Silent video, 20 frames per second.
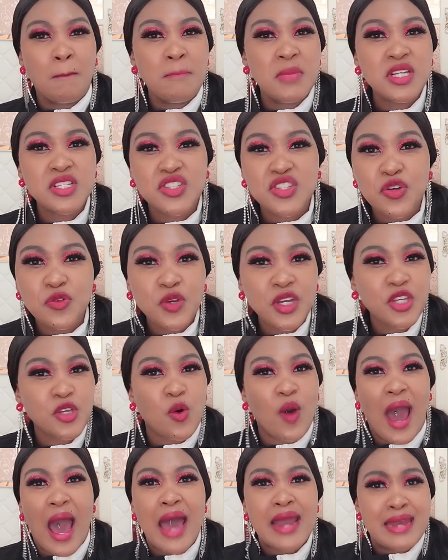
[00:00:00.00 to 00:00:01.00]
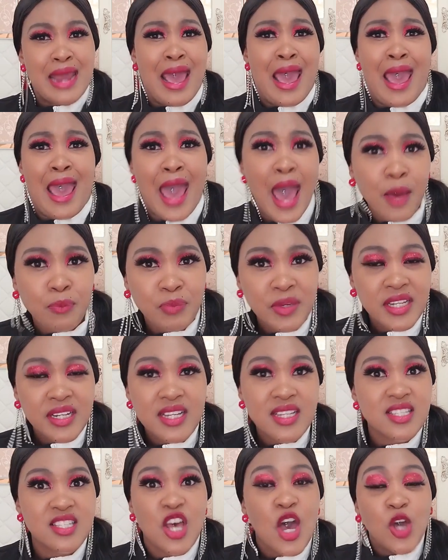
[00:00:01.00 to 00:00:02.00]
your misery, your
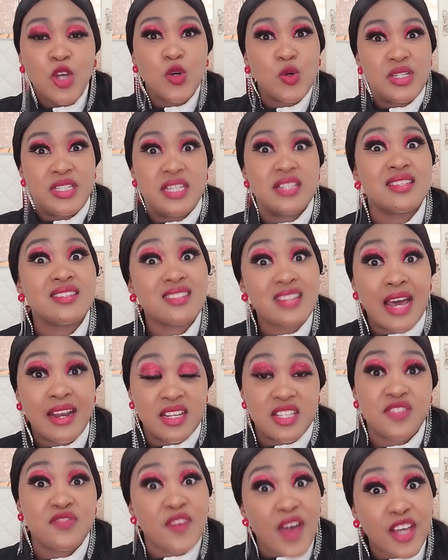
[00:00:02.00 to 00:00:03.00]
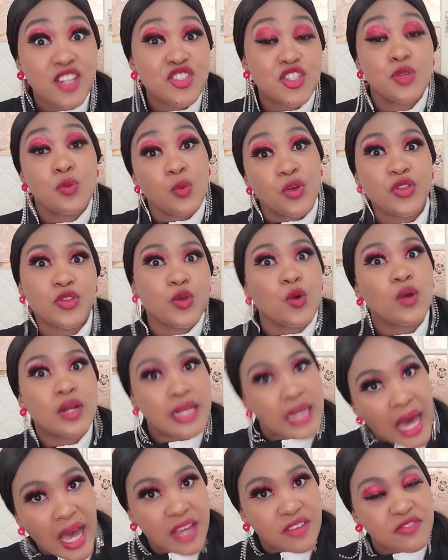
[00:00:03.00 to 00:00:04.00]
unhappiness, your dissatisfaction with
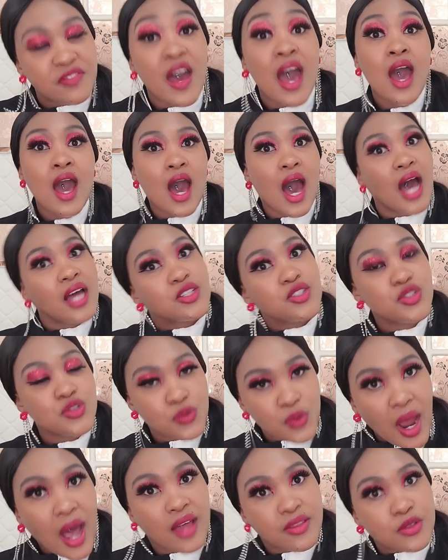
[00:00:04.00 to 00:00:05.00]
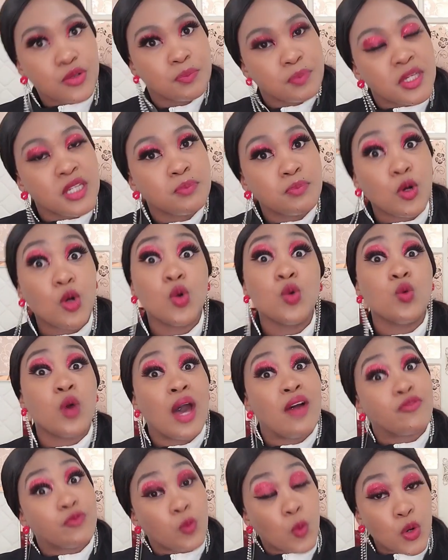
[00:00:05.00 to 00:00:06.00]
your life unto other people
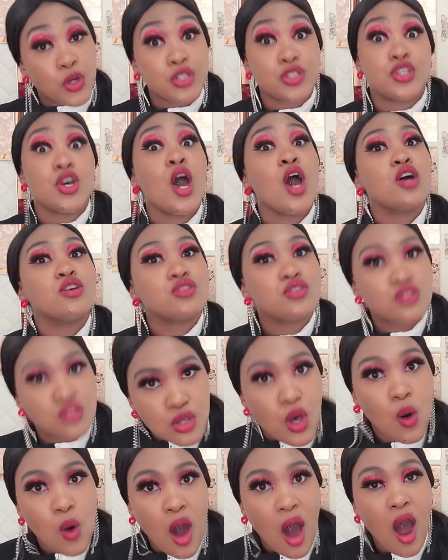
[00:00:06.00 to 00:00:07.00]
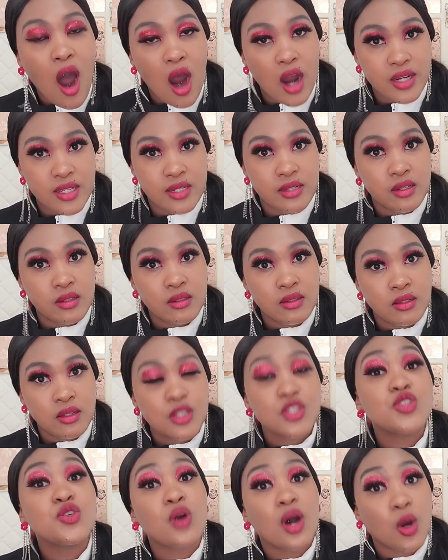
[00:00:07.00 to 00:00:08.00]
who have worked so hard
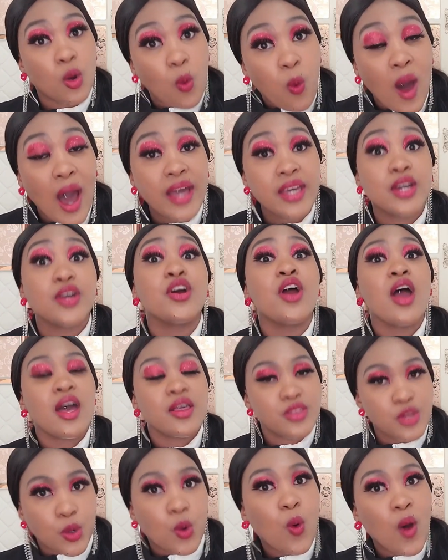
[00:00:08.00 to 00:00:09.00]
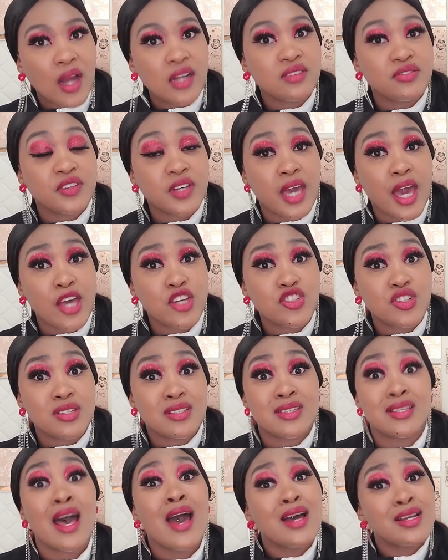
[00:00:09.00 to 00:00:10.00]
to acquire their
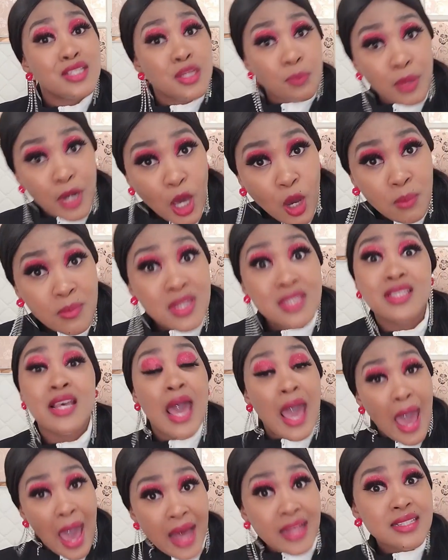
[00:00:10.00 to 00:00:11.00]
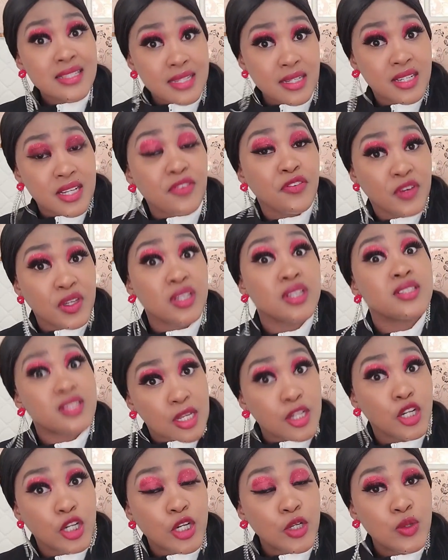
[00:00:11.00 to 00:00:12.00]
qualifications, diplomas and
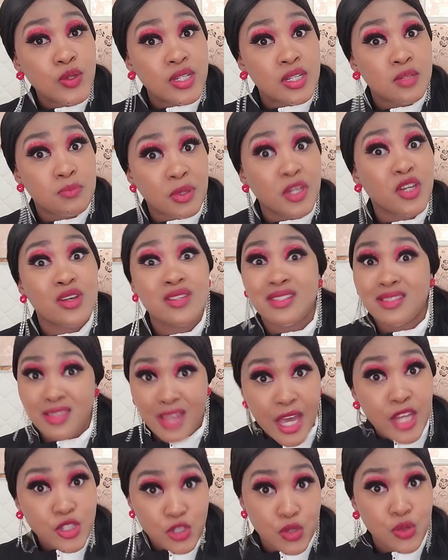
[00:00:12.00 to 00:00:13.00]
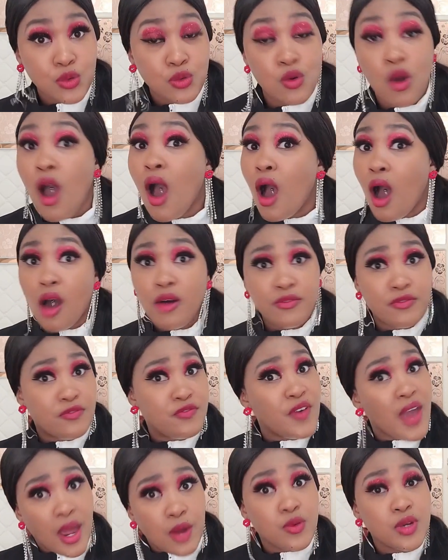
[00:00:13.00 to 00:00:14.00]
certificates included, because they too are
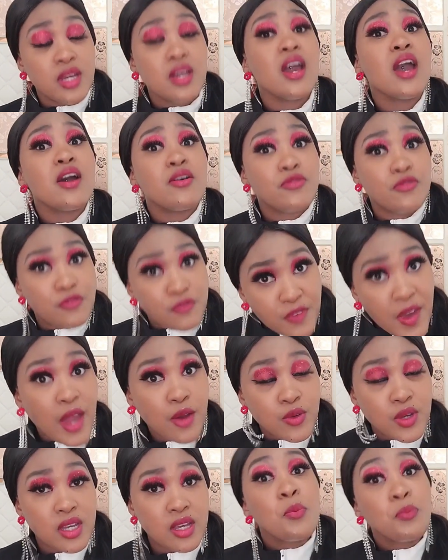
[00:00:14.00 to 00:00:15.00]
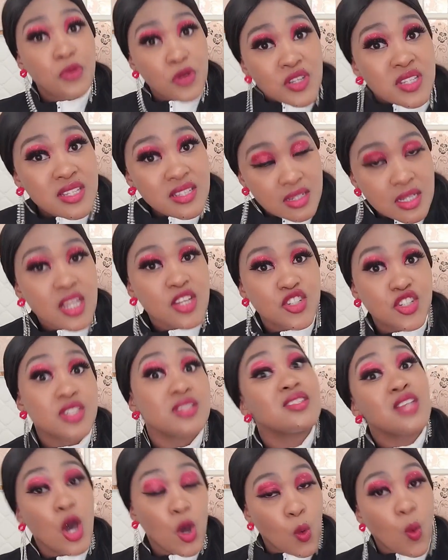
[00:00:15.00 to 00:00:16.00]
very, very
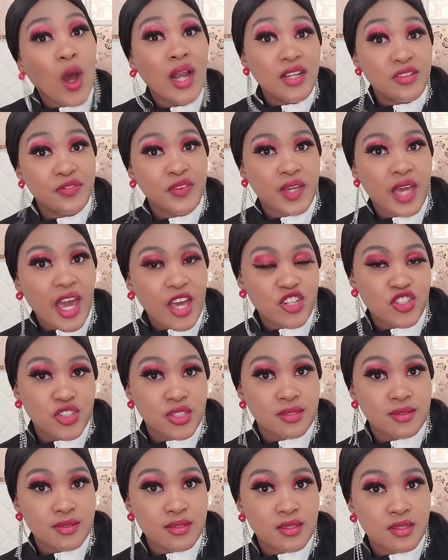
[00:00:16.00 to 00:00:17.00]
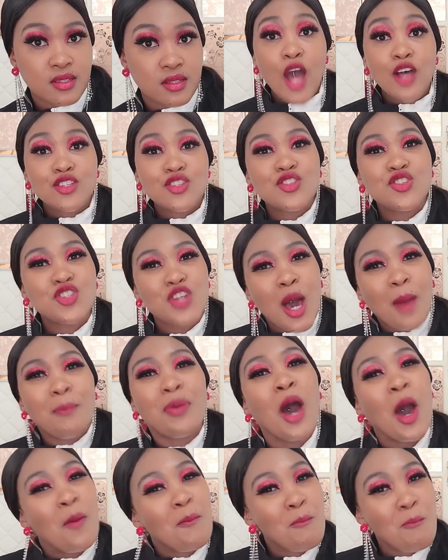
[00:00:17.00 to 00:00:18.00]
prestigious qualifications.
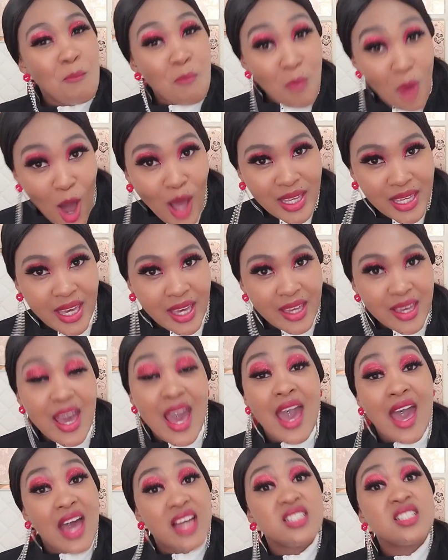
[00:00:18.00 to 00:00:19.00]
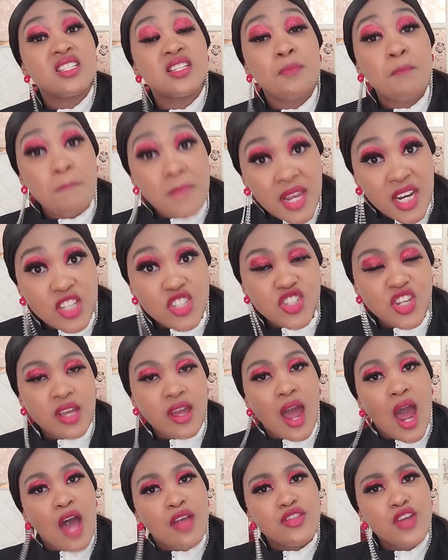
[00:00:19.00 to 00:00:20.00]
Stop mocking and
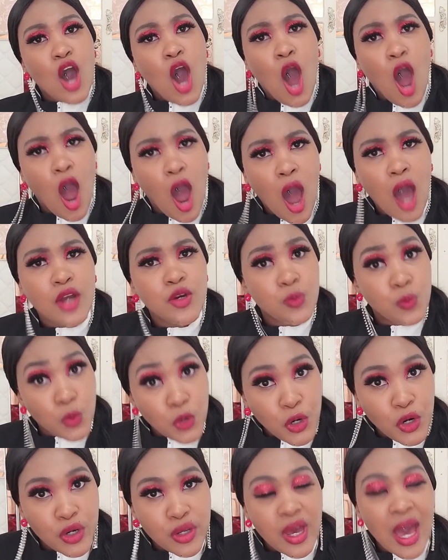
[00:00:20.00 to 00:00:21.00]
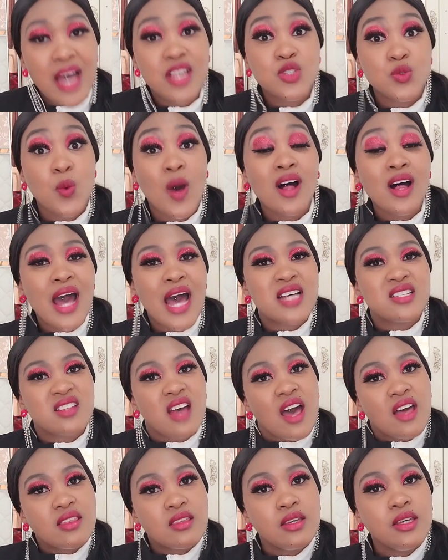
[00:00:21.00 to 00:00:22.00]
diminishing the hard work as well
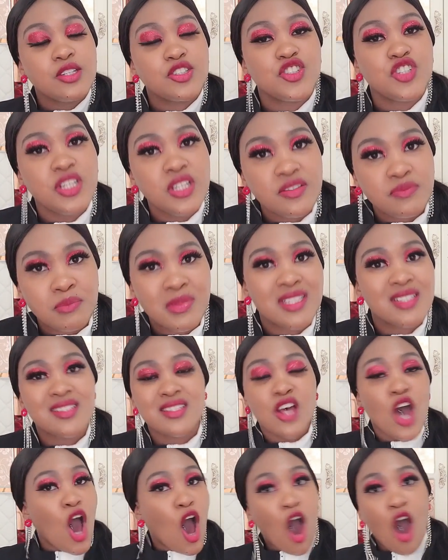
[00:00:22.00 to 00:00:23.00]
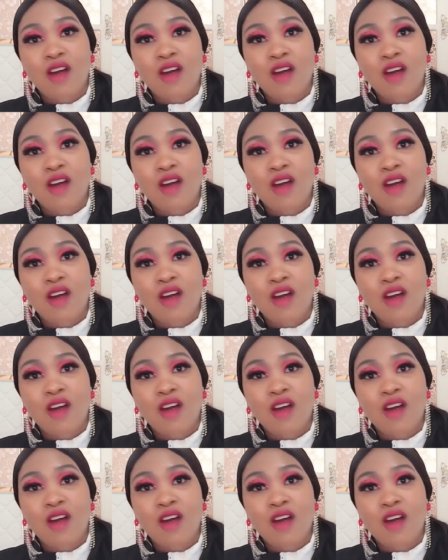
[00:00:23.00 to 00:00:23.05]
as the achievements